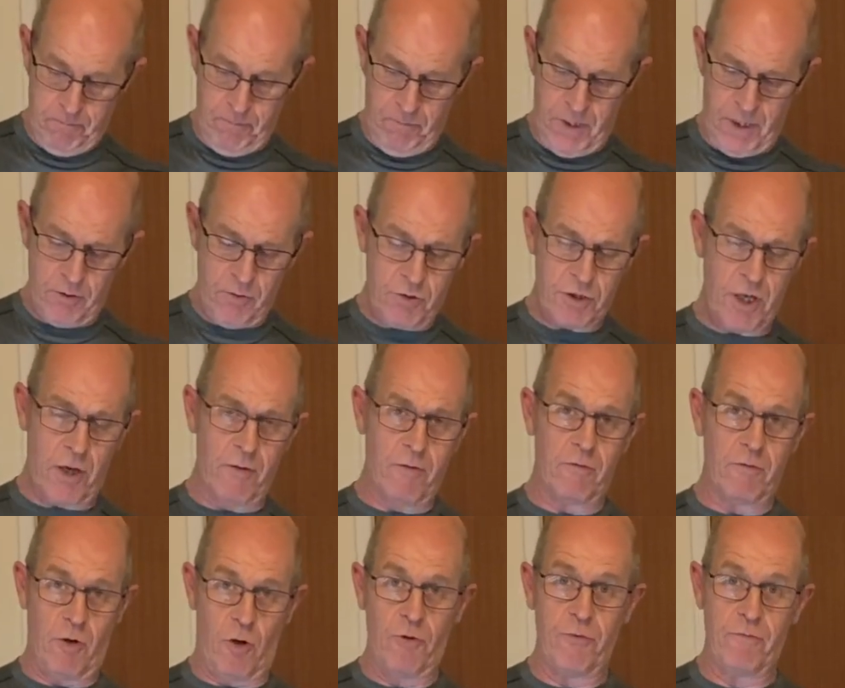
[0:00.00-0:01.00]
And
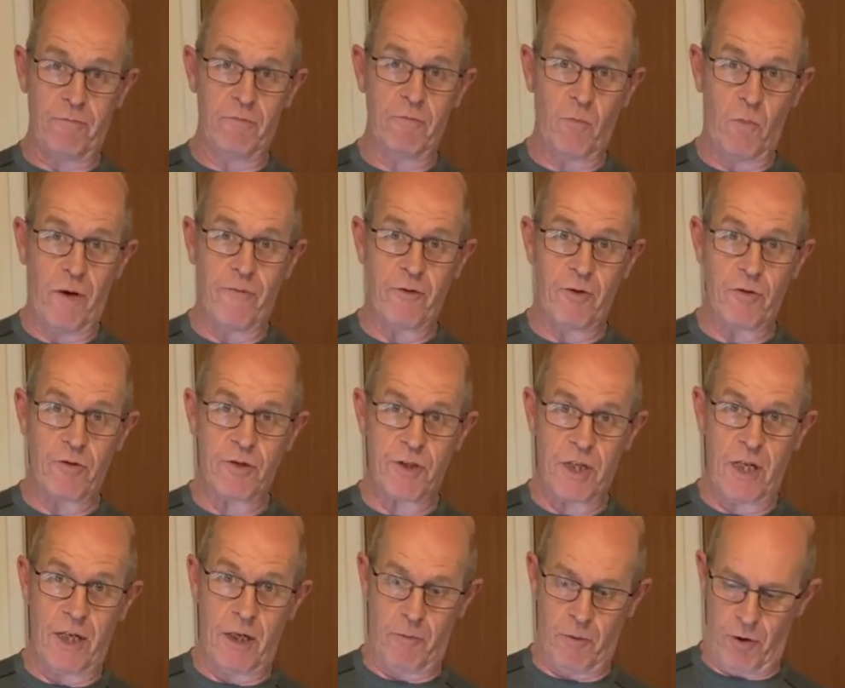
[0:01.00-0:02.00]
also on whether you're
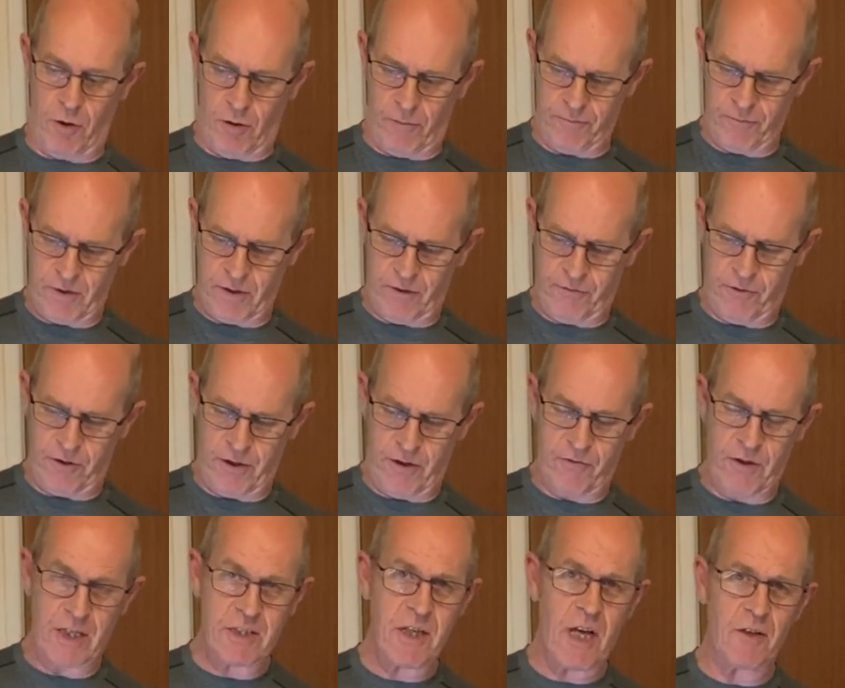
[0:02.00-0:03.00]
seeing them or not. If
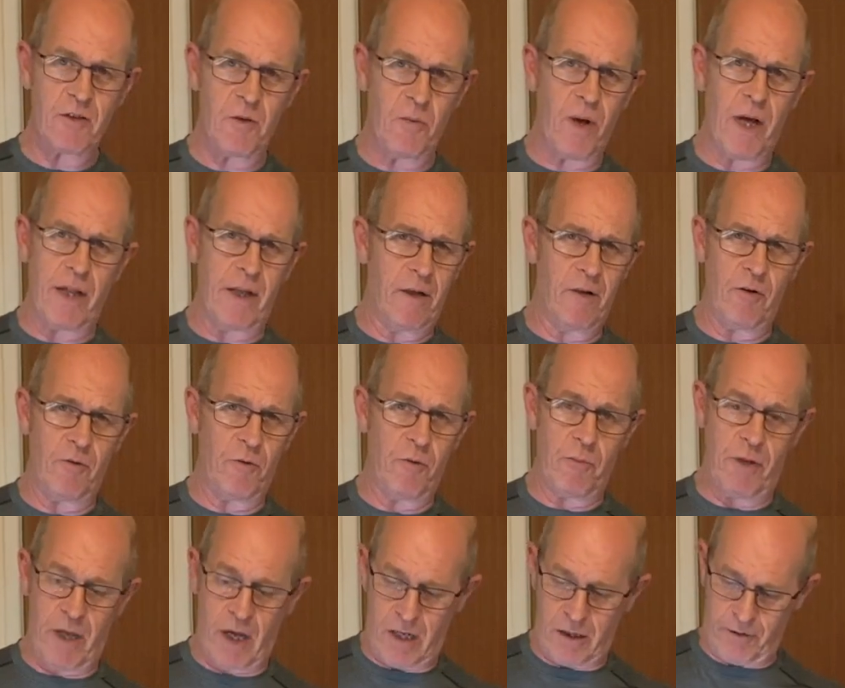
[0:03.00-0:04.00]
they're tucked away, they're not
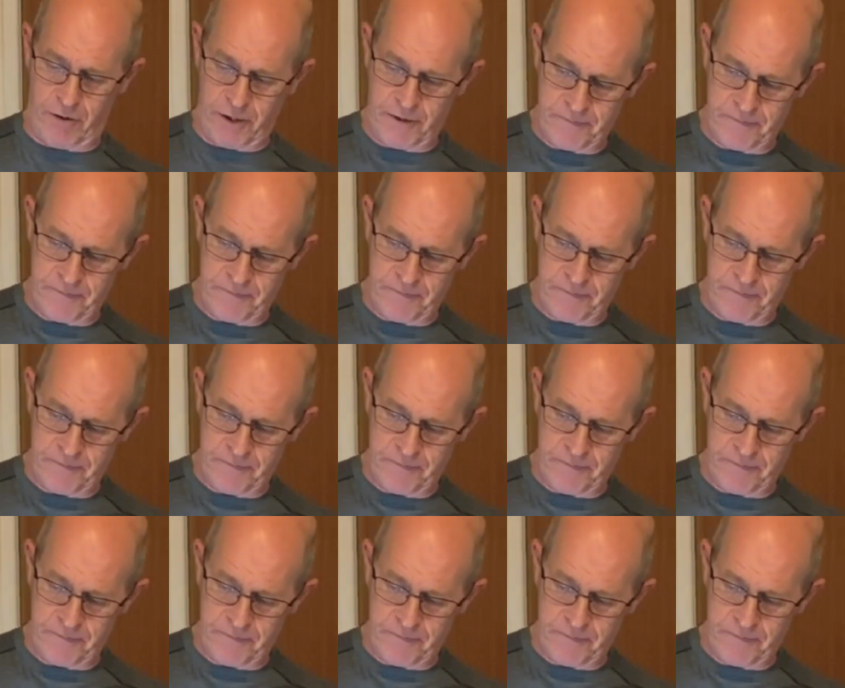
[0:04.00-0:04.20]
normally hungry.